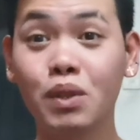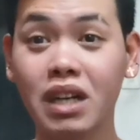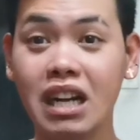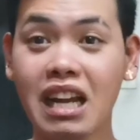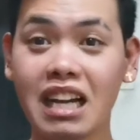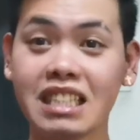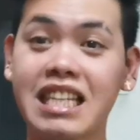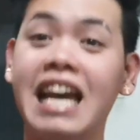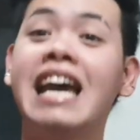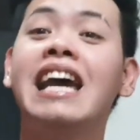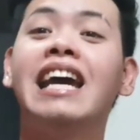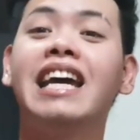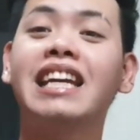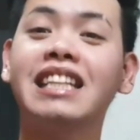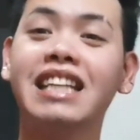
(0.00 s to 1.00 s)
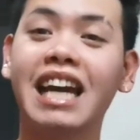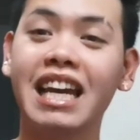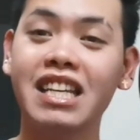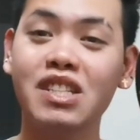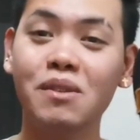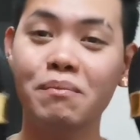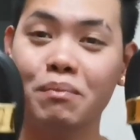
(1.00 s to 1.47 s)
mura lang siya. And
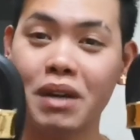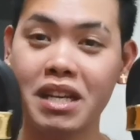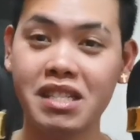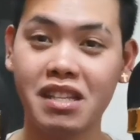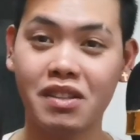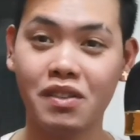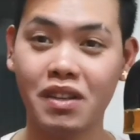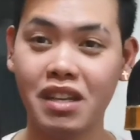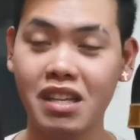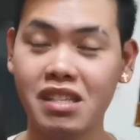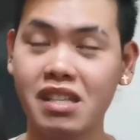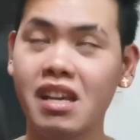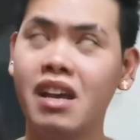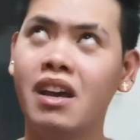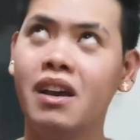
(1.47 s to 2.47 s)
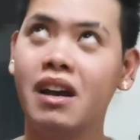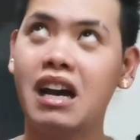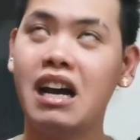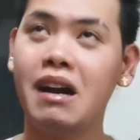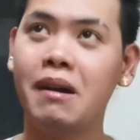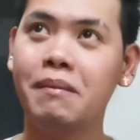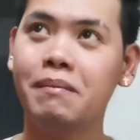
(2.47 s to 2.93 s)
guys, yung price nito is,
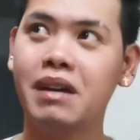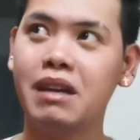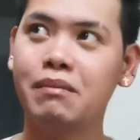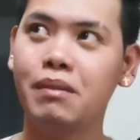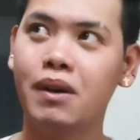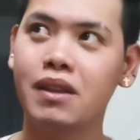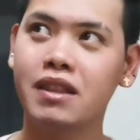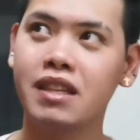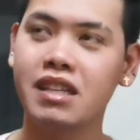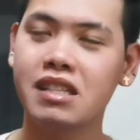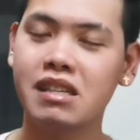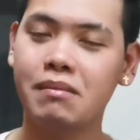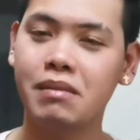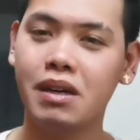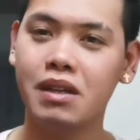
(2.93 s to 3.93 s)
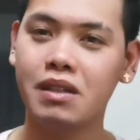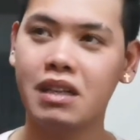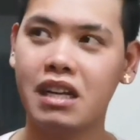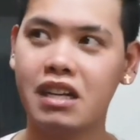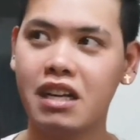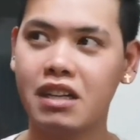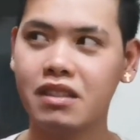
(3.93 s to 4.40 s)
I bought this about
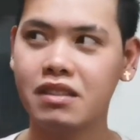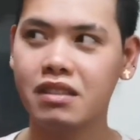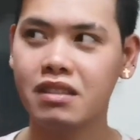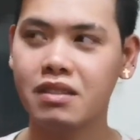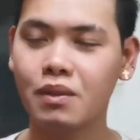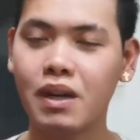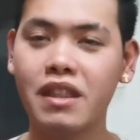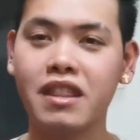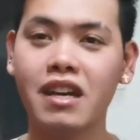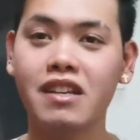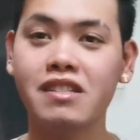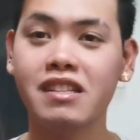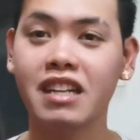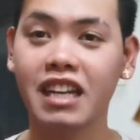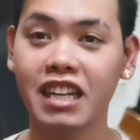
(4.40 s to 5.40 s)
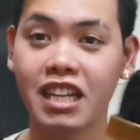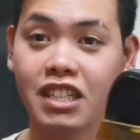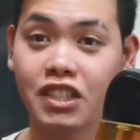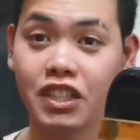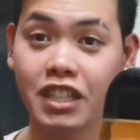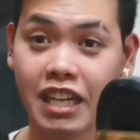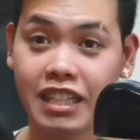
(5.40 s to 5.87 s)
around
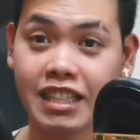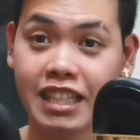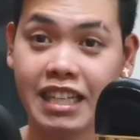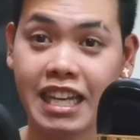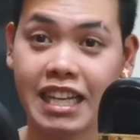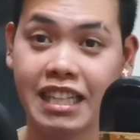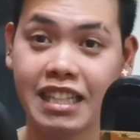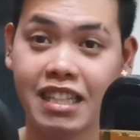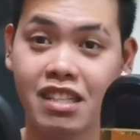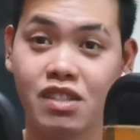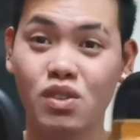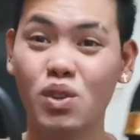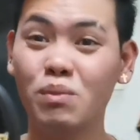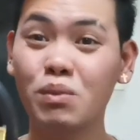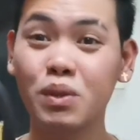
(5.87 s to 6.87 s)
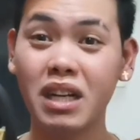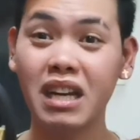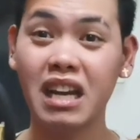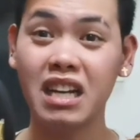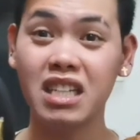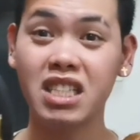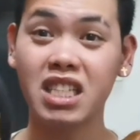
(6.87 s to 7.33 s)
1,999. So, mura
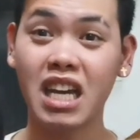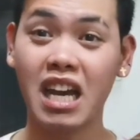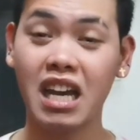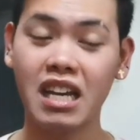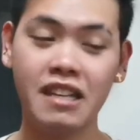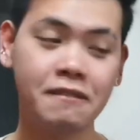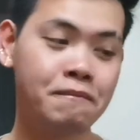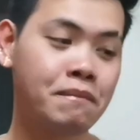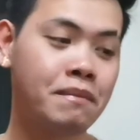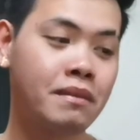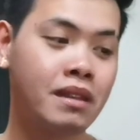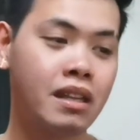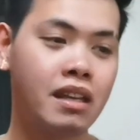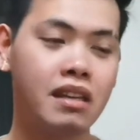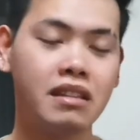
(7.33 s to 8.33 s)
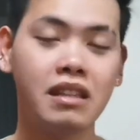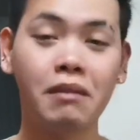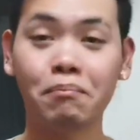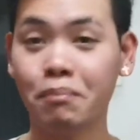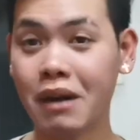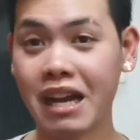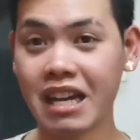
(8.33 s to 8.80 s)
lang siya. The
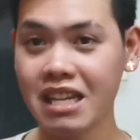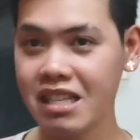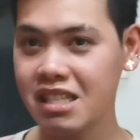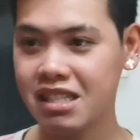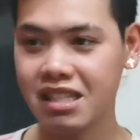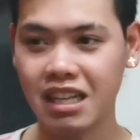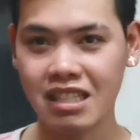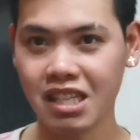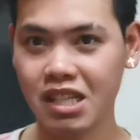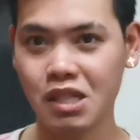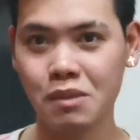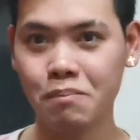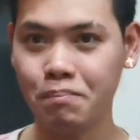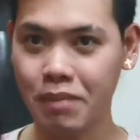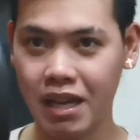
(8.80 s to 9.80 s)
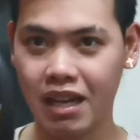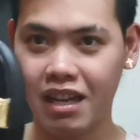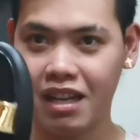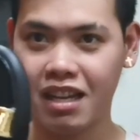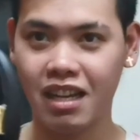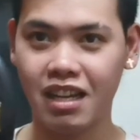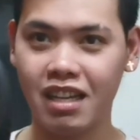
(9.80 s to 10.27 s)
price doesn't
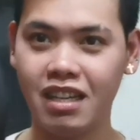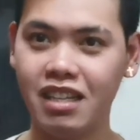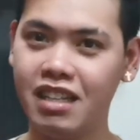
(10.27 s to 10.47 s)
speak